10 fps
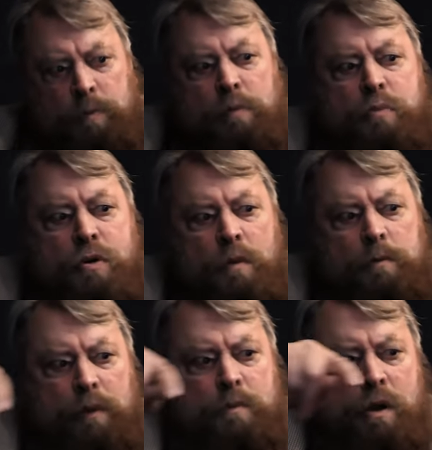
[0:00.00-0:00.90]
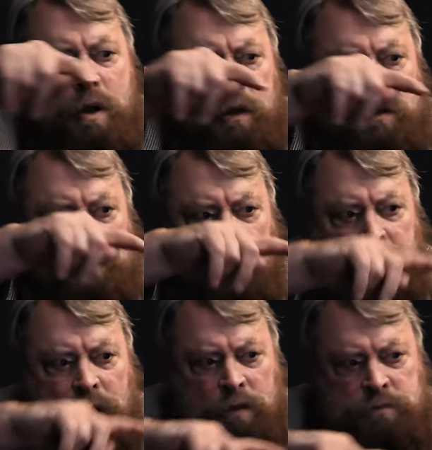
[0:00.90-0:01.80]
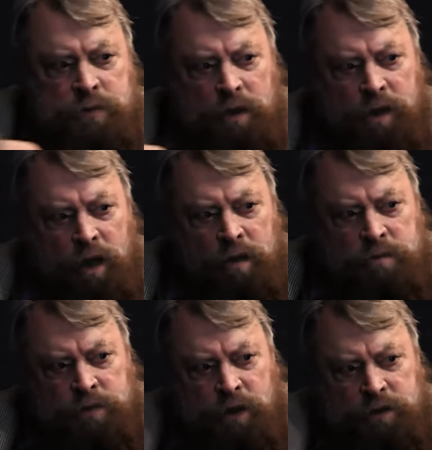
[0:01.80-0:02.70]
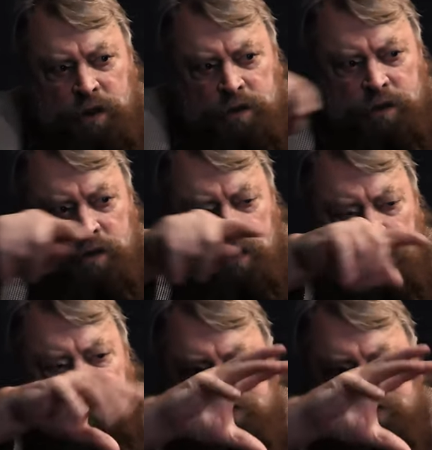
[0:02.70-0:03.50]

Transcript: boom, boom. Da-dum, da-dum, da-da-da-dum,